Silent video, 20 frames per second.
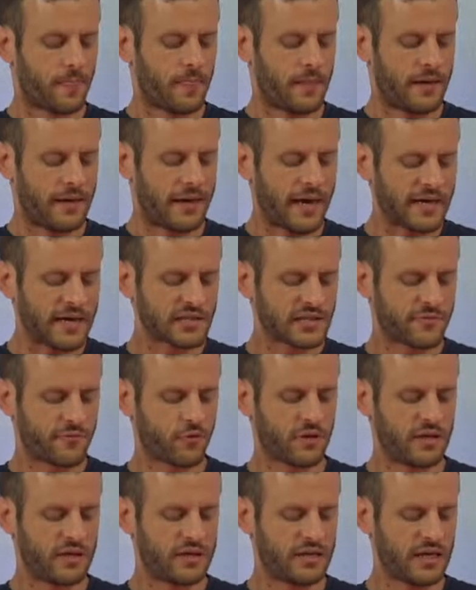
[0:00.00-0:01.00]
And as
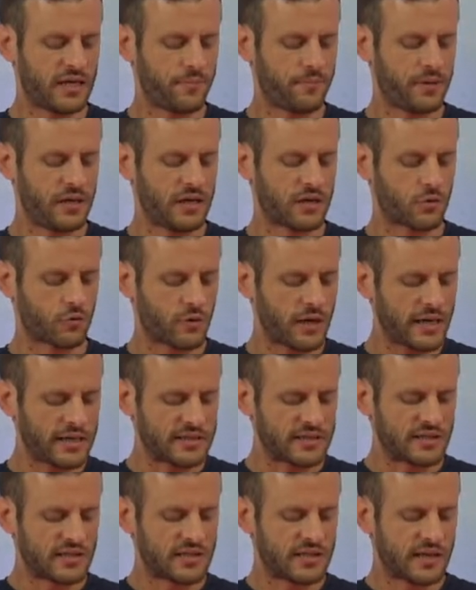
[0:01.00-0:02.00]
for the dead being
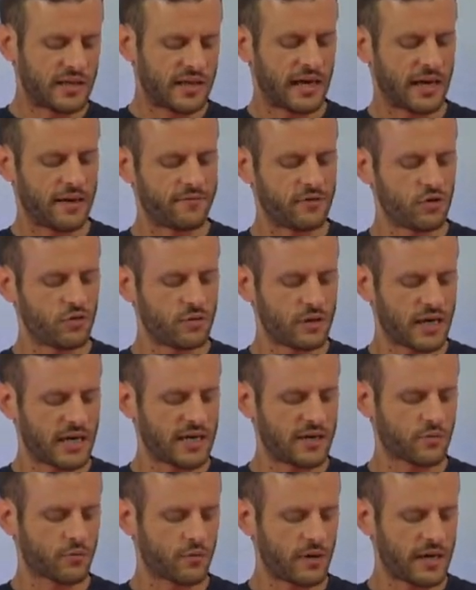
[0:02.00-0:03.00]
raised, have you
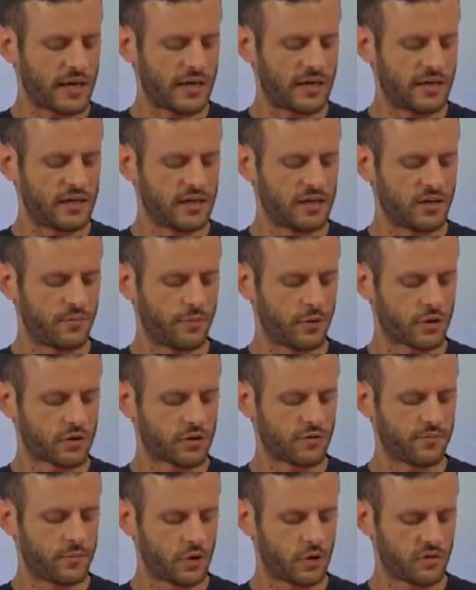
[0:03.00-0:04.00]
not read in the book
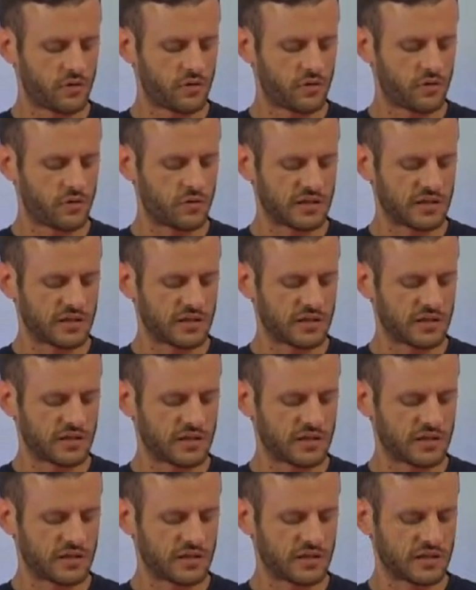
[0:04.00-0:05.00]
of Moses, in the
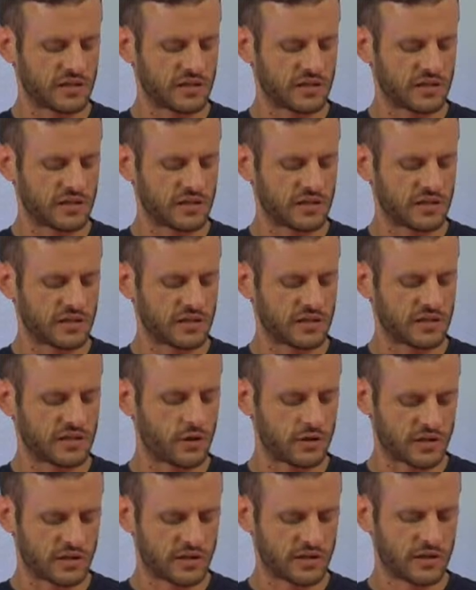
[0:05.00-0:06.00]
passage about the
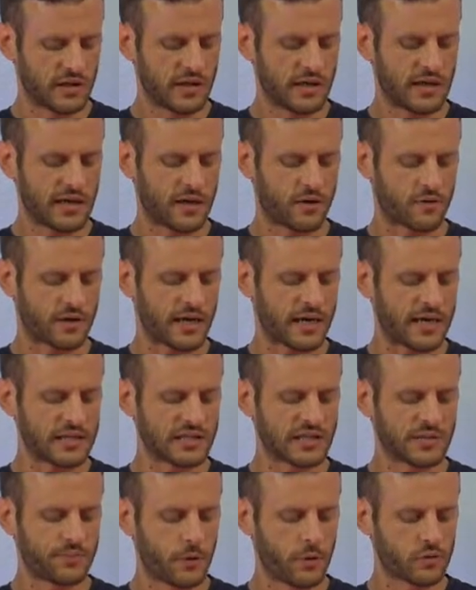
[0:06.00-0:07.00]
bush, how God
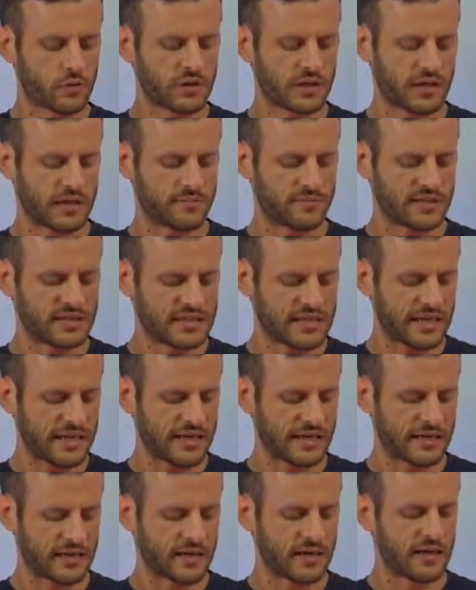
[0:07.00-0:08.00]
spoke to him,
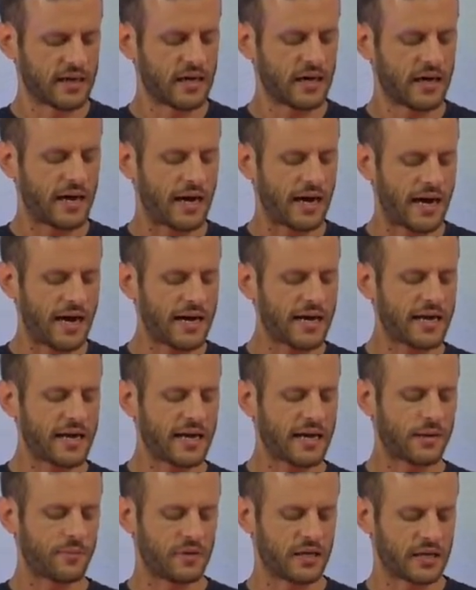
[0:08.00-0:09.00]
saying, I
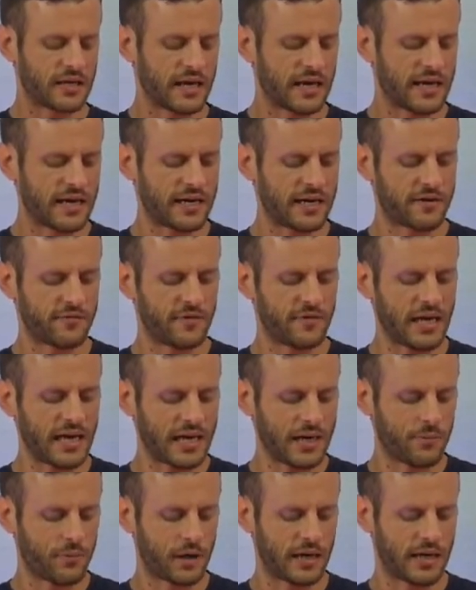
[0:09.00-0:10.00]
am the God of
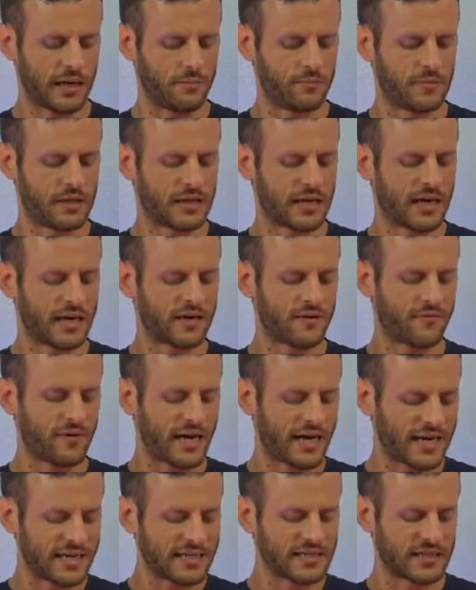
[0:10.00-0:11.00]
Abraham, the God of
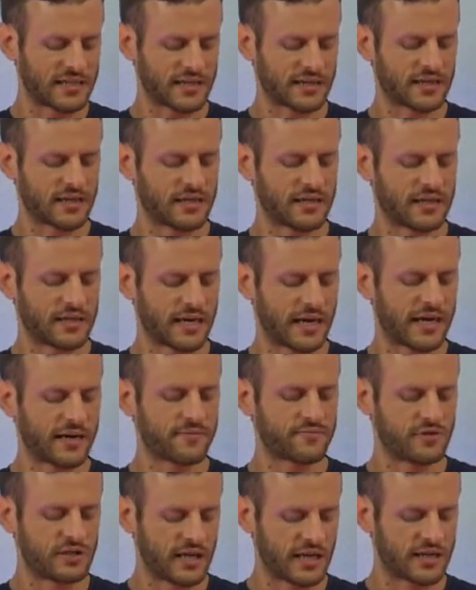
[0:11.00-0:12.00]
Isaac, and the God
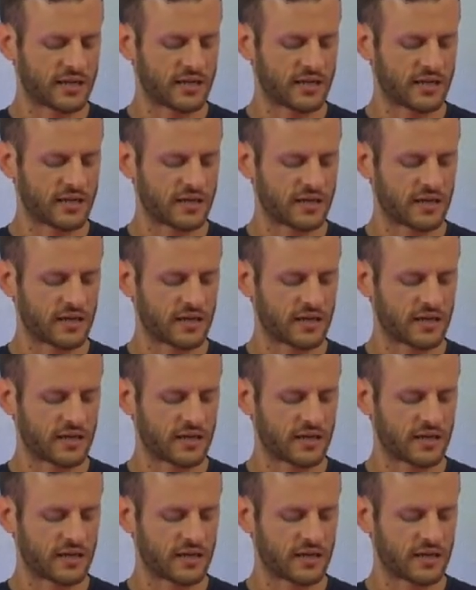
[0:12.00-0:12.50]
of Jacob.